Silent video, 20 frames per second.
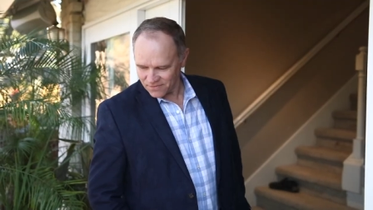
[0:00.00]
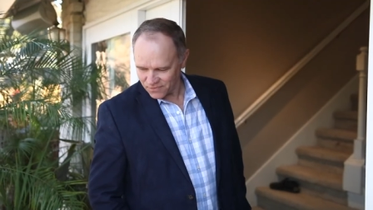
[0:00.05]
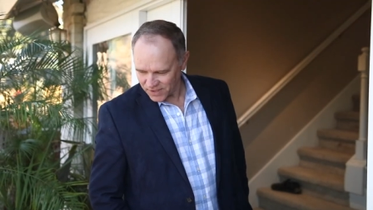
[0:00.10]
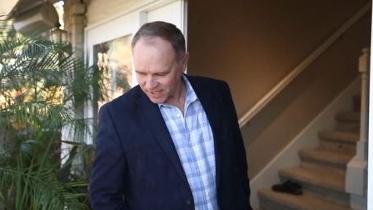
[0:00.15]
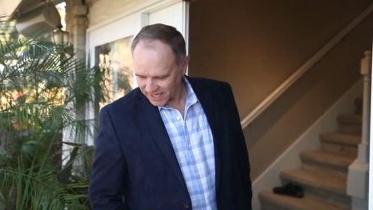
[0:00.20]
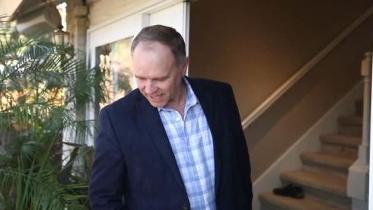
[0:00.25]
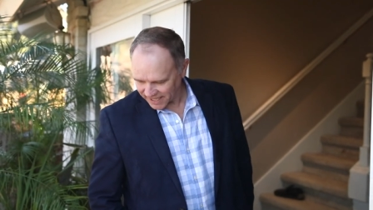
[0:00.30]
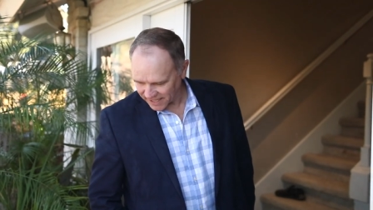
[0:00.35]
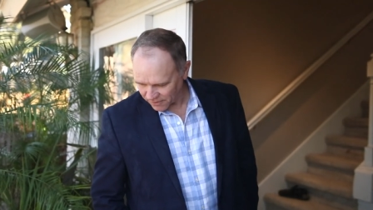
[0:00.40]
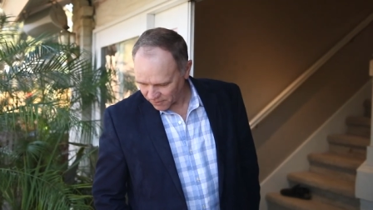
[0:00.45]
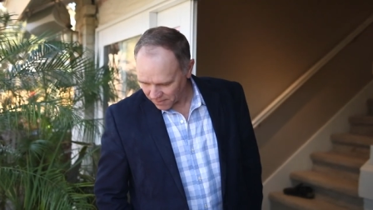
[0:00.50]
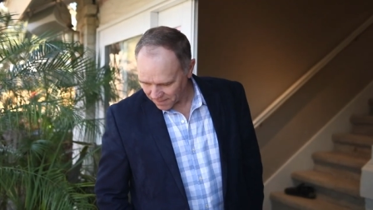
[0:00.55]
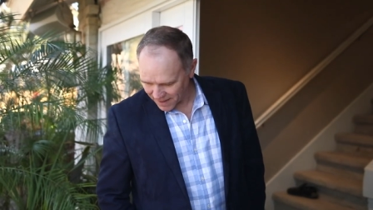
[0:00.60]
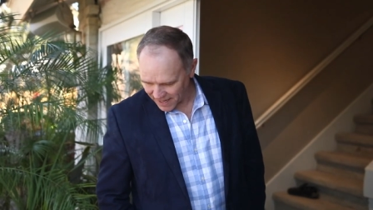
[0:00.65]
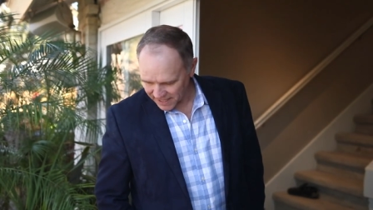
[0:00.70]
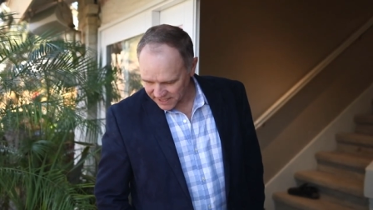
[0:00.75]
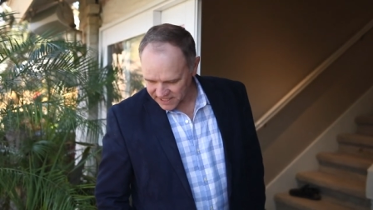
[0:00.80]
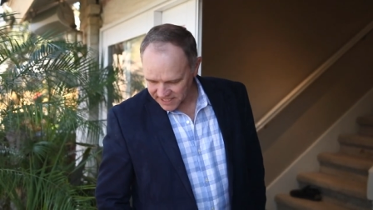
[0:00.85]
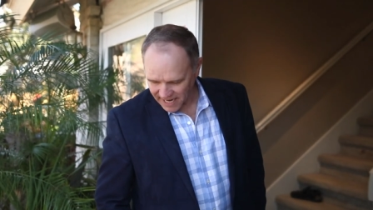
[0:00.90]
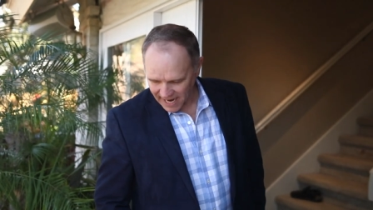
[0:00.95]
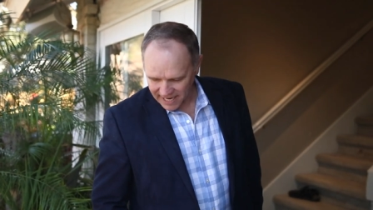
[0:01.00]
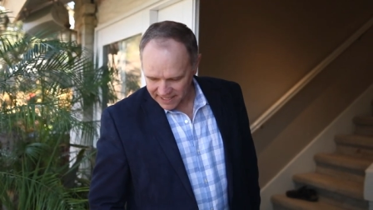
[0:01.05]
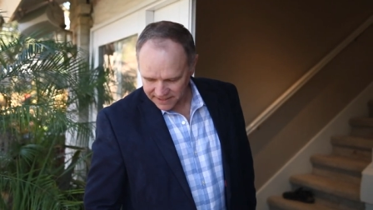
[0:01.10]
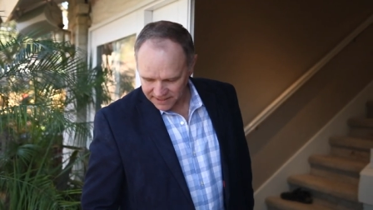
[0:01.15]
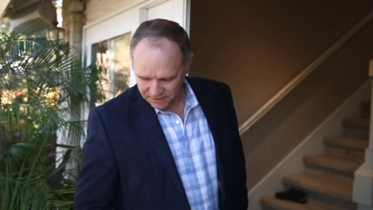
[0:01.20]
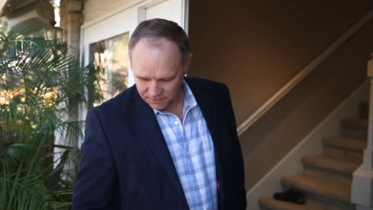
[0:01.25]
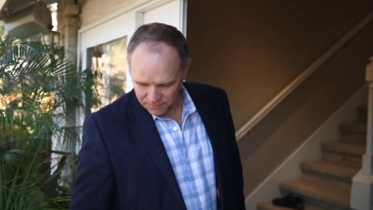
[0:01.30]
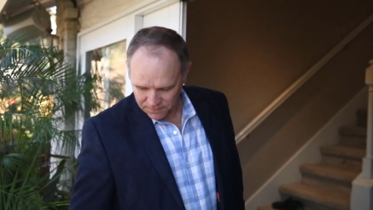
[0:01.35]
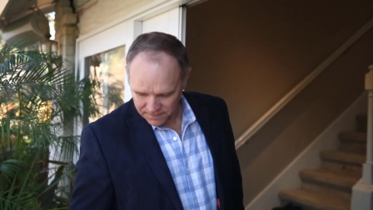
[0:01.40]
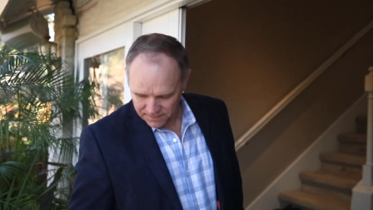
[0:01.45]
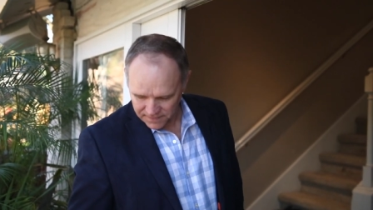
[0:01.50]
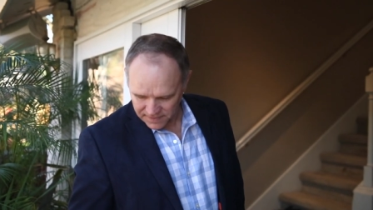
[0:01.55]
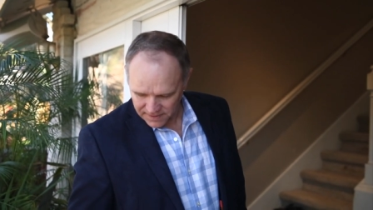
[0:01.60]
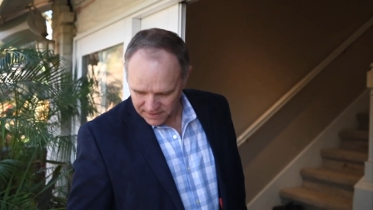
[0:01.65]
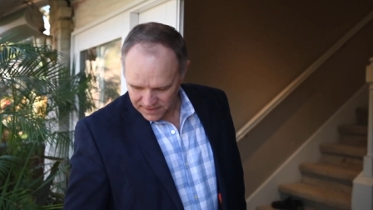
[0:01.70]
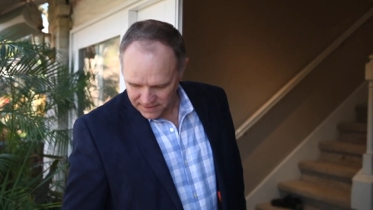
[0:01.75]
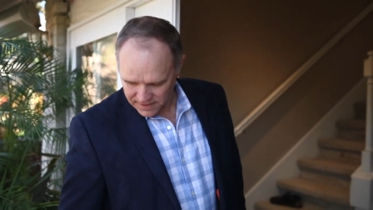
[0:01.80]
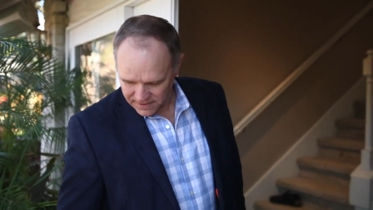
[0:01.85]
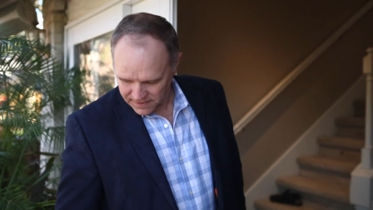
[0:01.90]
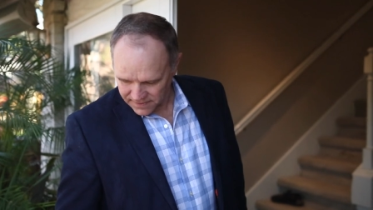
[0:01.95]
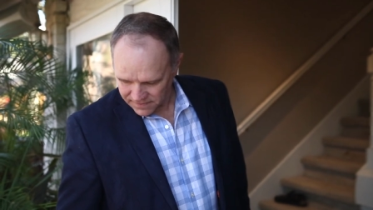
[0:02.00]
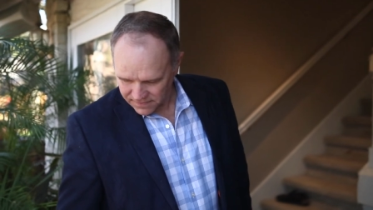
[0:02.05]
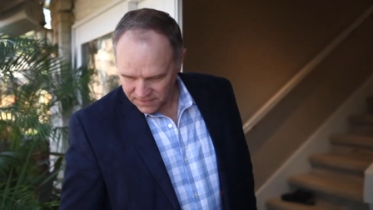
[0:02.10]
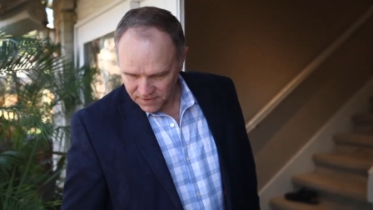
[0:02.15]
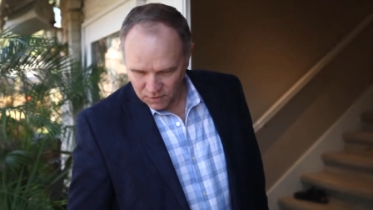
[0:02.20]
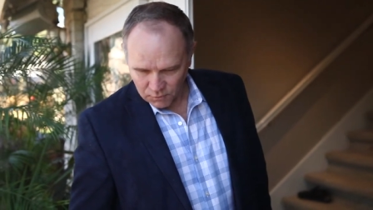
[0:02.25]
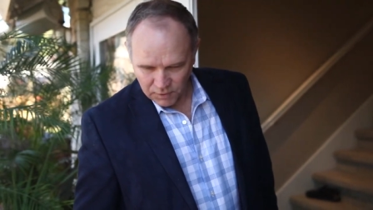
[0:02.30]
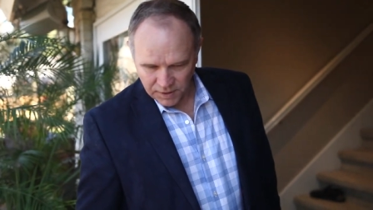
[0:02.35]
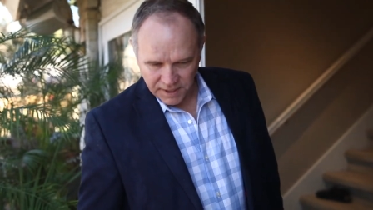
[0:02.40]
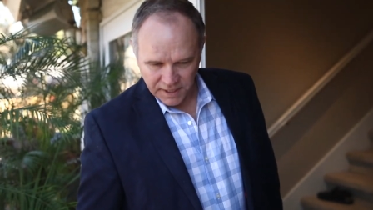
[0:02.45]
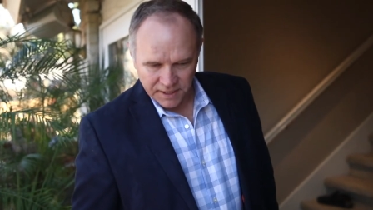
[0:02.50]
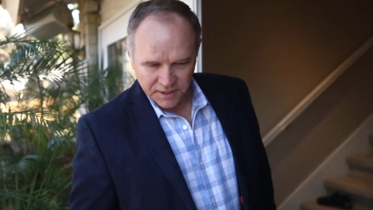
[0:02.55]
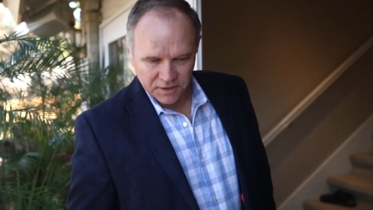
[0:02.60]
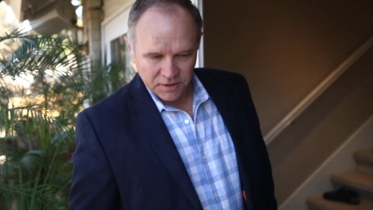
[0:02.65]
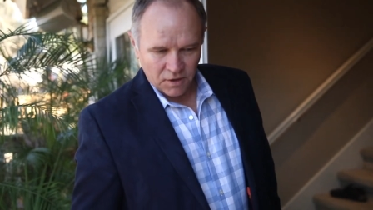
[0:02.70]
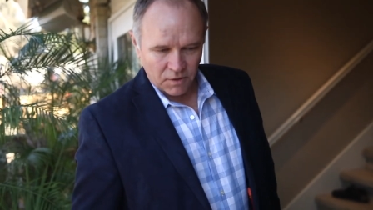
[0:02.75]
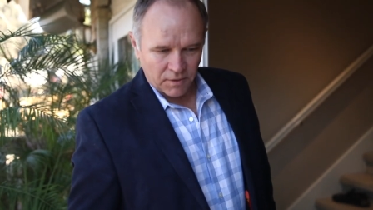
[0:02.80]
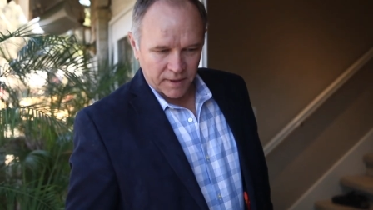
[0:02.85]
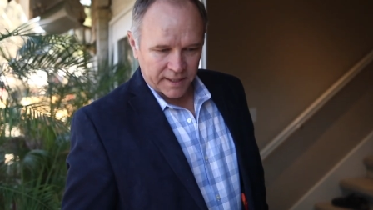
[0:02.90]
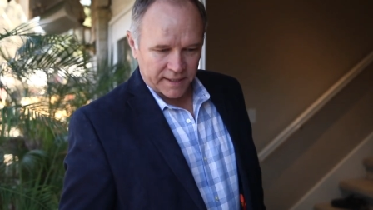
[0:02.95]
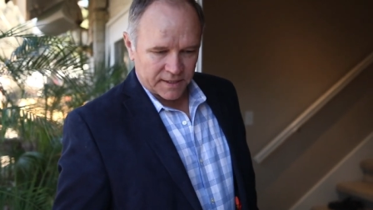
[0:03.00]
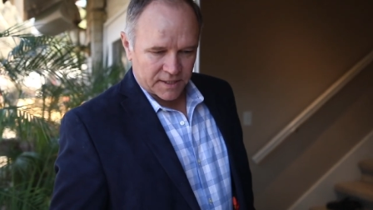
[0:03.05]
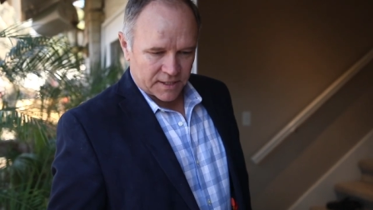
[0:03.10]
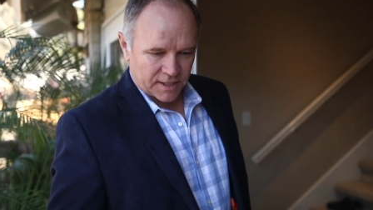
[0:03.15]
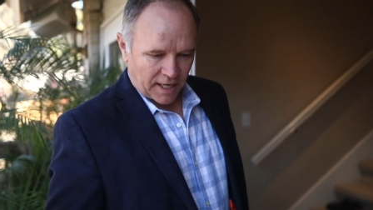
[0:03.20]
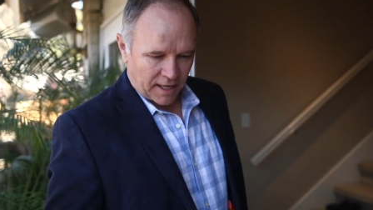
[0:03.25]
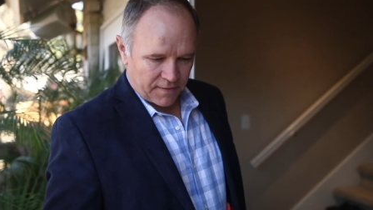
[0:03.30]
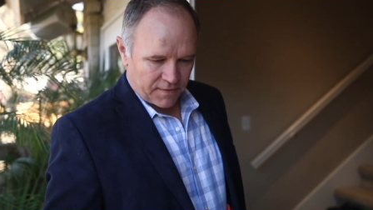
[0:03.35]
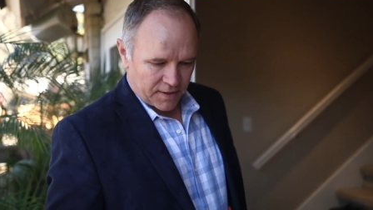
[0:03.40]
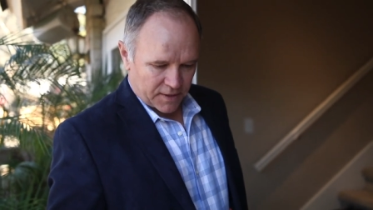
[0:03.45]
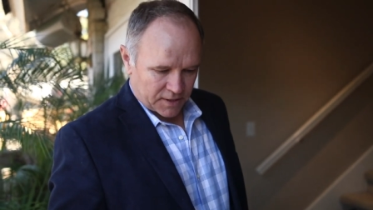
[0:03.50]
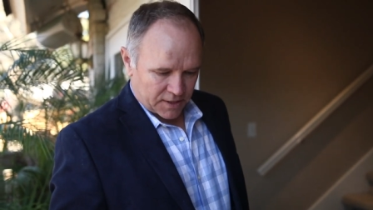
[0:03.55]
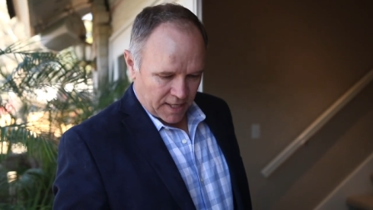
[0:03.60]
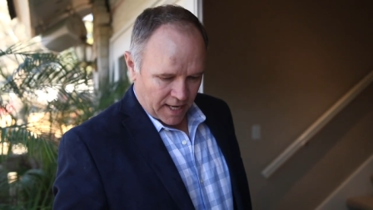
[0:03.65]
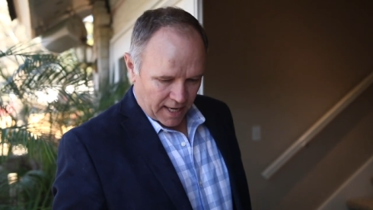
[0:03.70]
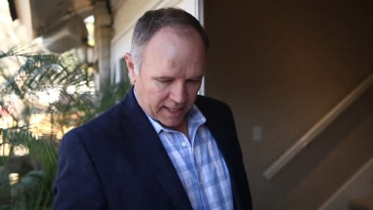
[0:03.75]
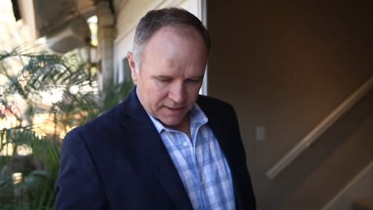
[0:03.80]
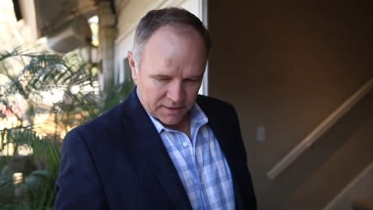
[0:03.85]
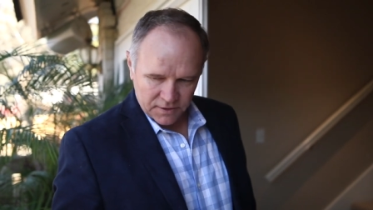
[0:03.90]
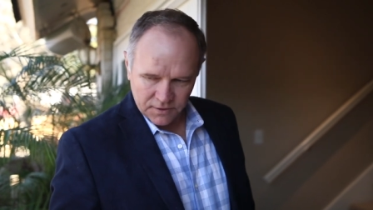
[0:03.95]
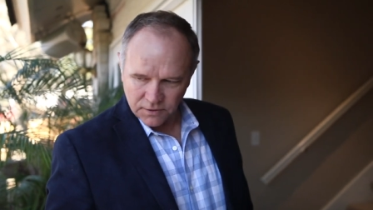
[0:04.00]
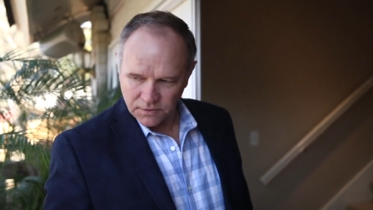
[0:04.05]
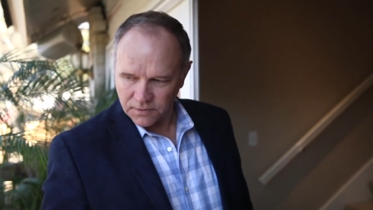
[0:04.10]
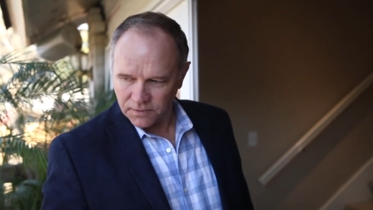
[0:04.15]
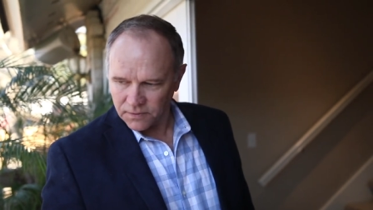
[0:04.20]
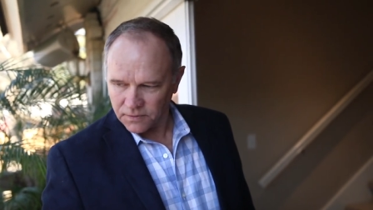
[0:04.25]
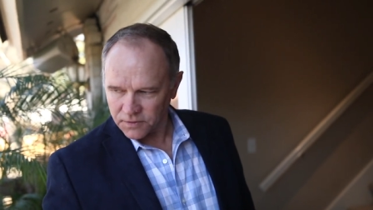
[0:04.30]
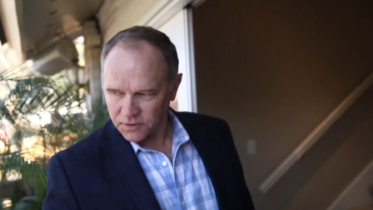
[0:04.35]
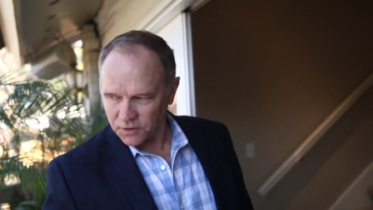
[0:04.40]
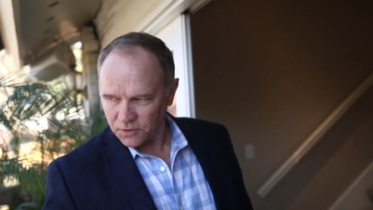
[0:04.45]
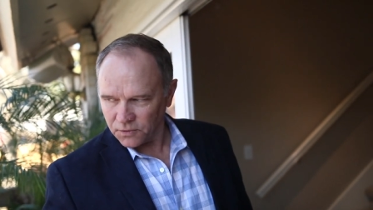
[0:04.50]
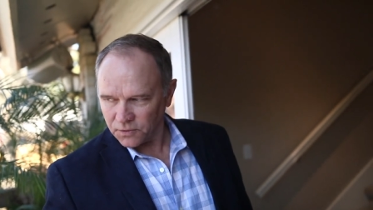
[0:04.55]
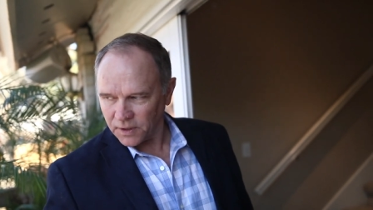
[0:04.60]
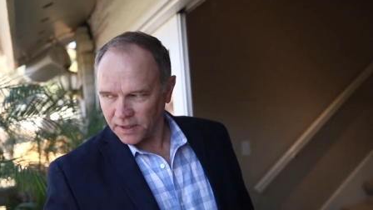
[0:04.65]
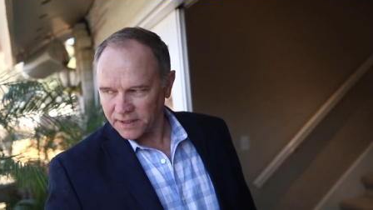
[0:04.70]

We got to get remind Zach that that we need to go ahead and stain this deck too soon.